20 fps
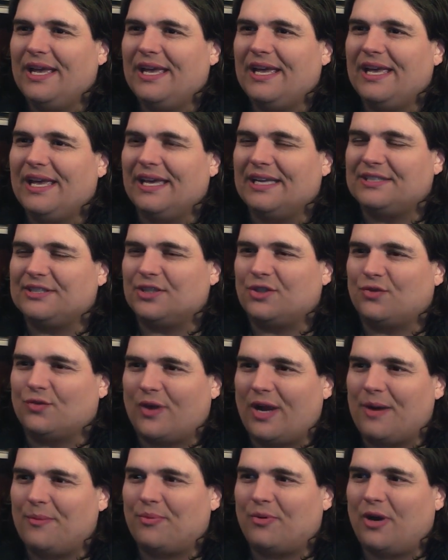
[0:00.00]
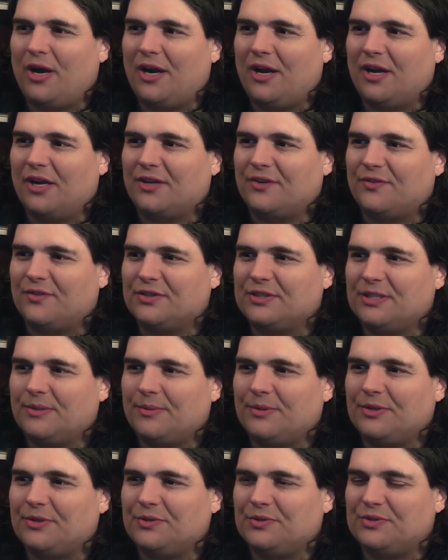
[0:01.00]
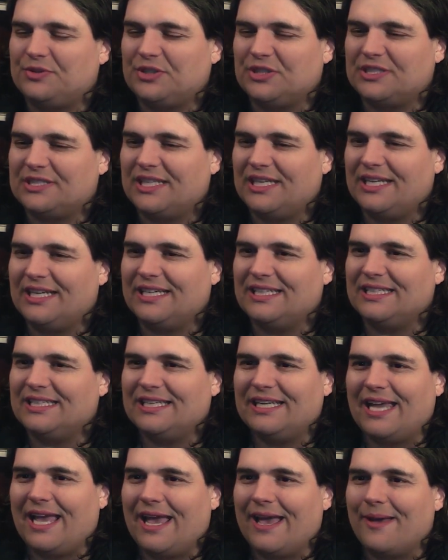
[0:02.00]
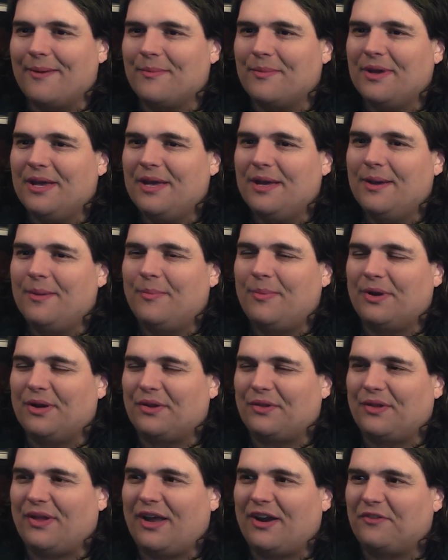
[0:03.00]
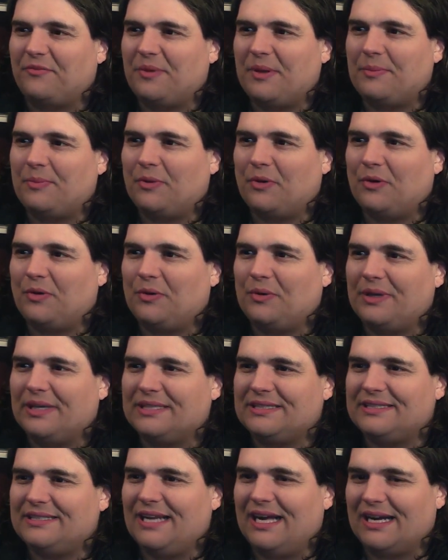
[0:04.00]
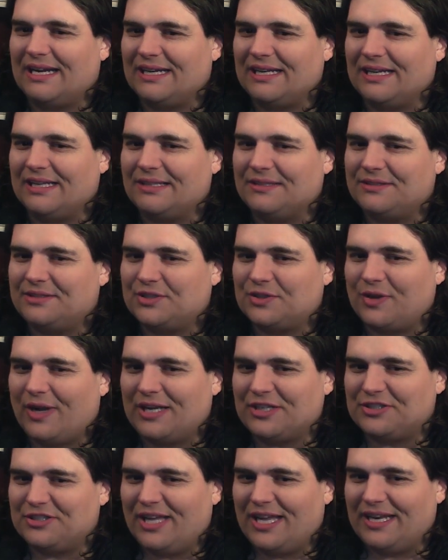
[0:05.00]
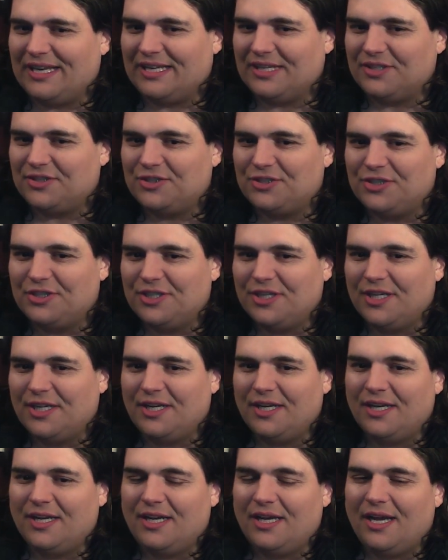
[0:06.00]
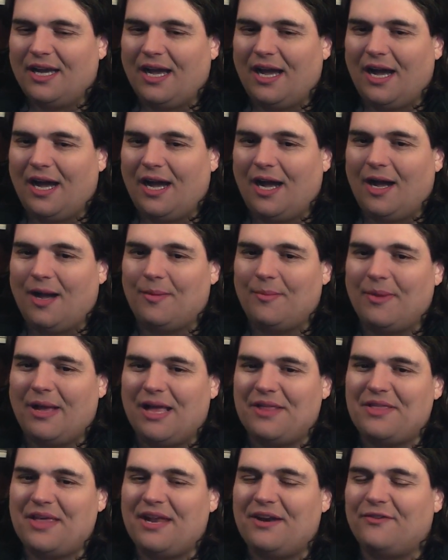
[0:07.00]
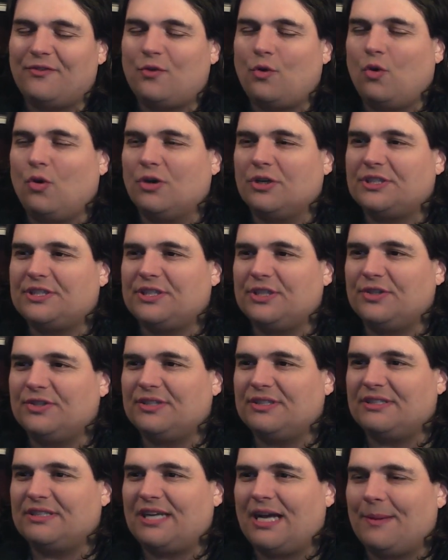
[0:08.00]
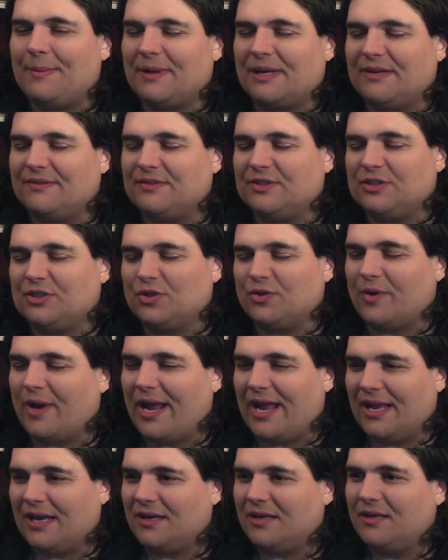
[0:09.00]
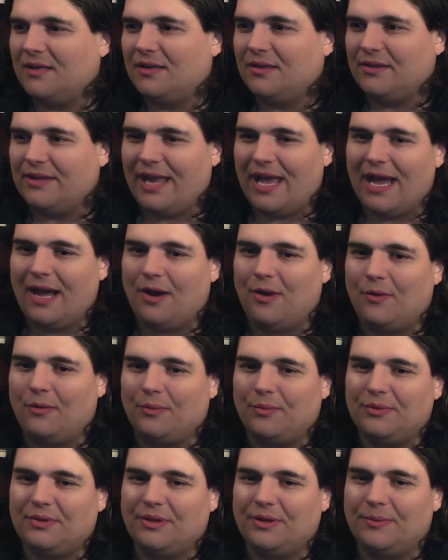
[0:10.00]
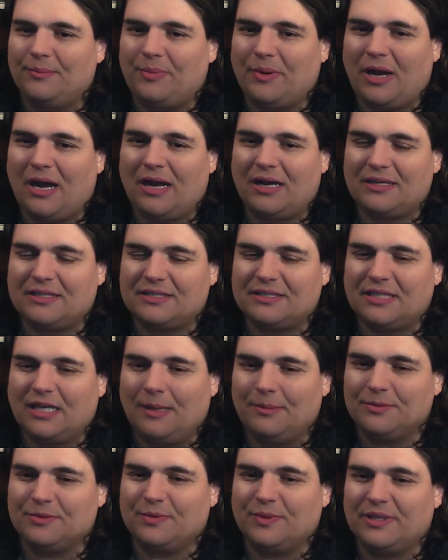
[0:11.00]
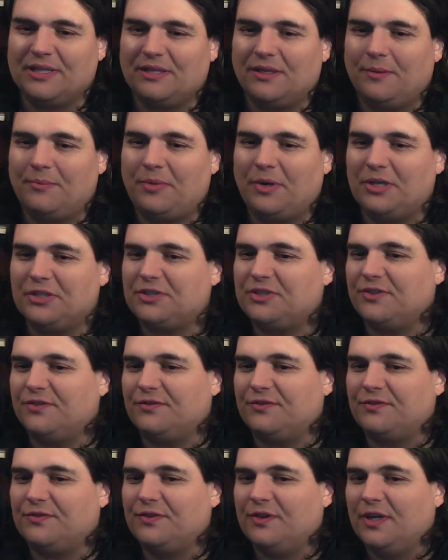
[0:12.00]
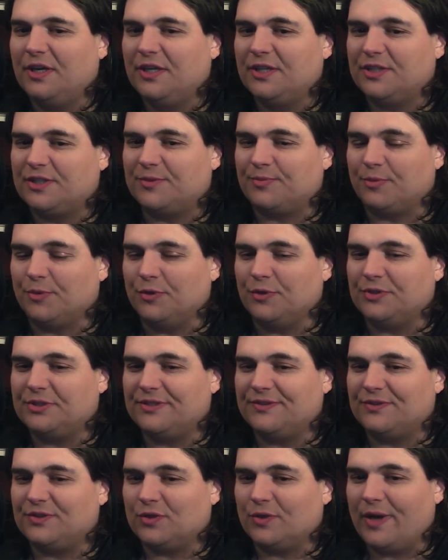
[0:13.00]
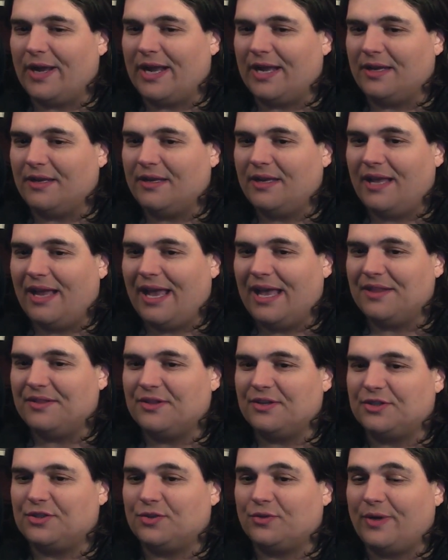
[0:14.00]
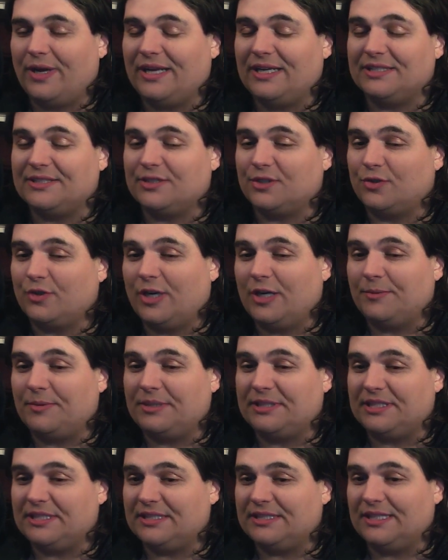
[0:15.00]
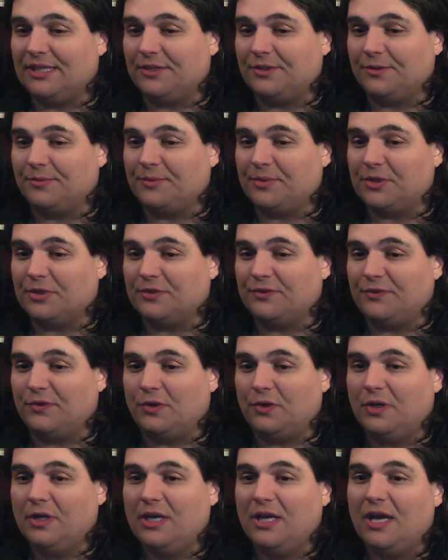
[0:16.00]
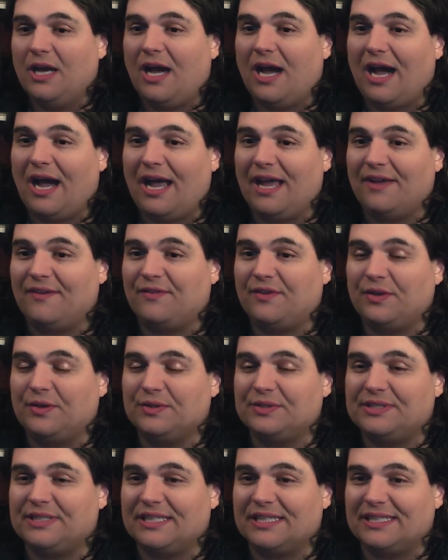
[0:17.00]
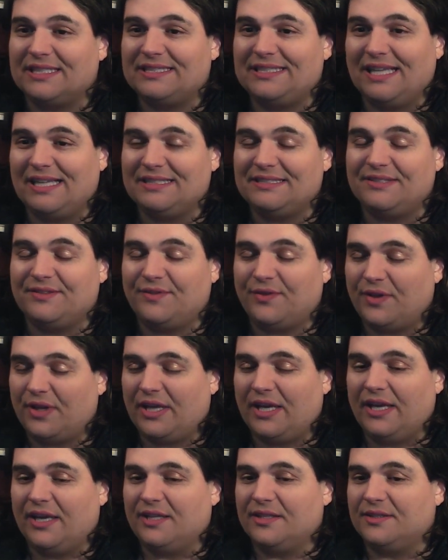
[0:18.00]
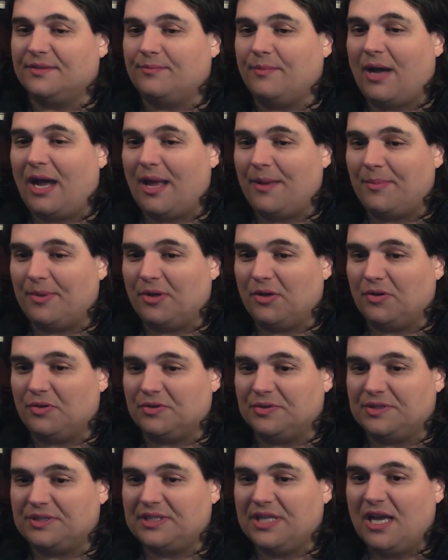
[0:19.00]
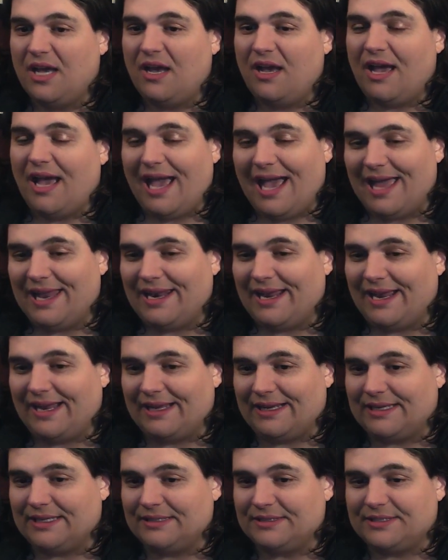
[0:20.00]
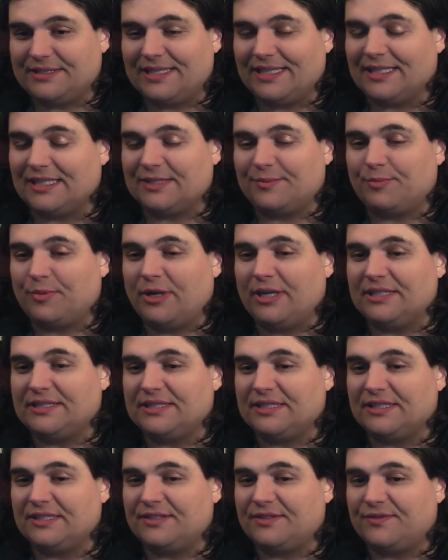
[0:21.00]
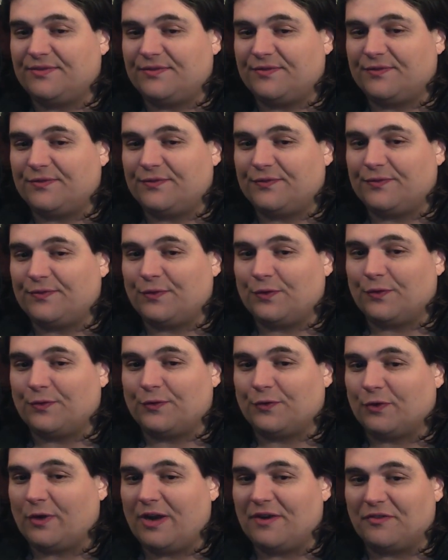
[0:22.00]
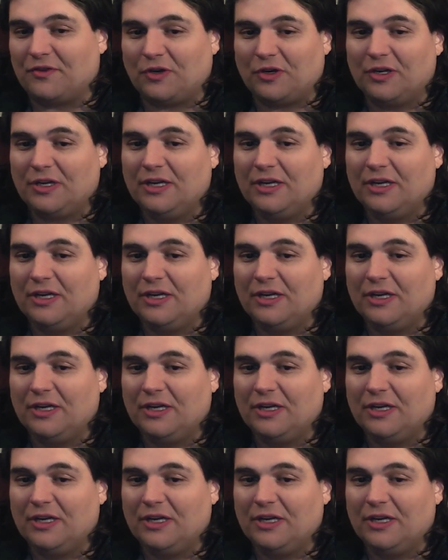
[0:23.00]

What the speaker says: it's a great product for someone who's just getting into the game, but a lot of people, it's not going to scratch that itch. And then, of course, there's the topic of the terrain. Now, the box comes with a bunch of sprues of terrain, and the terrain is incredibly detailed and beautiful. I have used it extensively in my builds, and I could sing its praises for forever.